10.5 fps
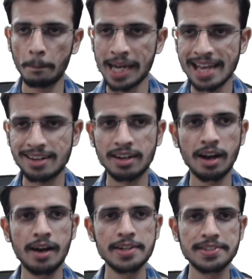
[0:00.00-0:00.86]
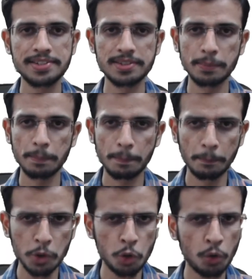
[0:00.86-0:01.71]
black cars,
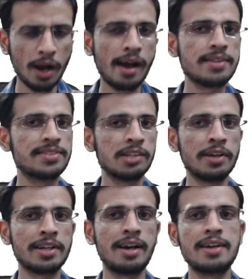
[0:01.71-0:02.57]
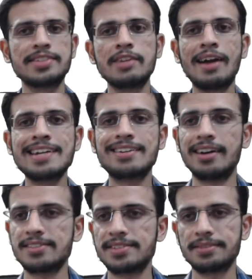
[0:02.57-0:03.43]
blue cars, silver cars and white
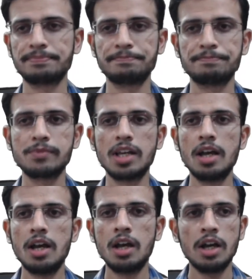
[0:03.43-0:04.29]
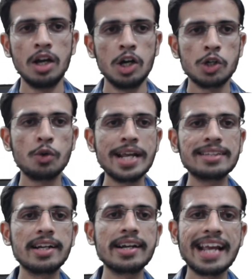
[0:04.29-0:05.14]
cars.
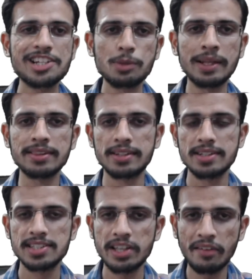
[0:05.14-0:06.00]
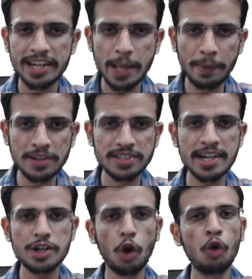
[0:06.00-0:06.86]
During the next month,
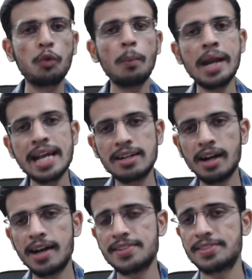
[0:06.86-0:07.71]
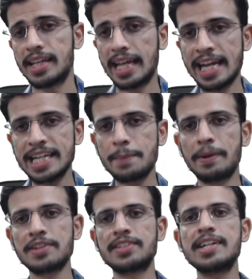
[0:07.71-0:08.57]
70% of black cars,
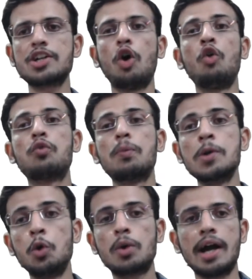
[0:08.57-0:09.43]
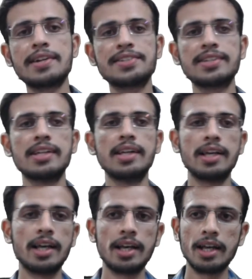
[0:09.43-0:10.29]
80% of blue cars,
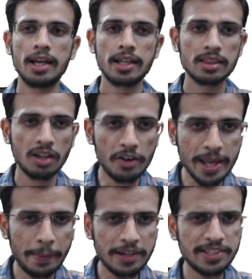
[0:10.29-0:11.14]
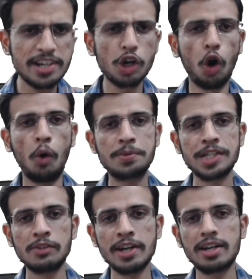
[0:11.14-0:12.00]
30% of
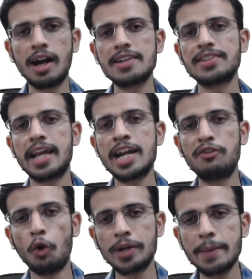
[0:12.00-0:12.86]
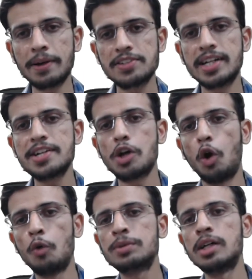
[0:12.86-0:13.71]
silver cars and 40%
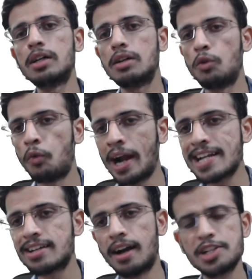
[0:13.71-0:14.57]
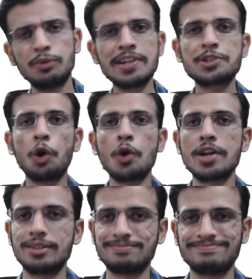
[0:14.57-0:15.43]
of the white cars were sold.